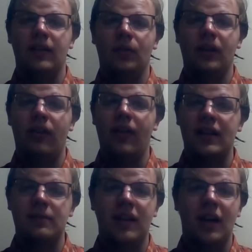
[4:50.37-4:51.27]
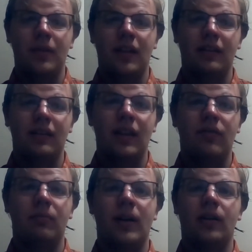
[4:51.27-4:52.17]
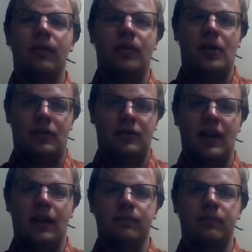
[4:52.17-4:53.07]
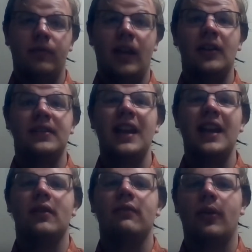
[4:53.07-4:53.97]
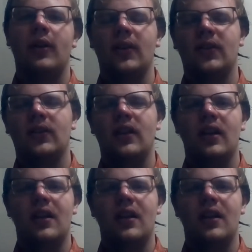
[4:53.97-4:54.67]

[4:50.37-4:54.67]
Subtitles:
So now that's becoming even better for entertainment for us.